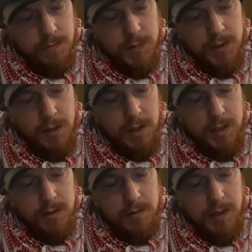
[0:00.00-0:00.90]

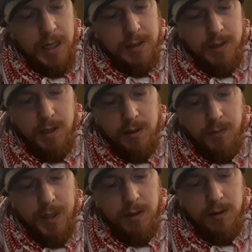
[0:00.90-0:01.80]
solid internal
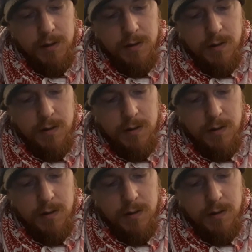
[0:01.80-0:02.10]
build.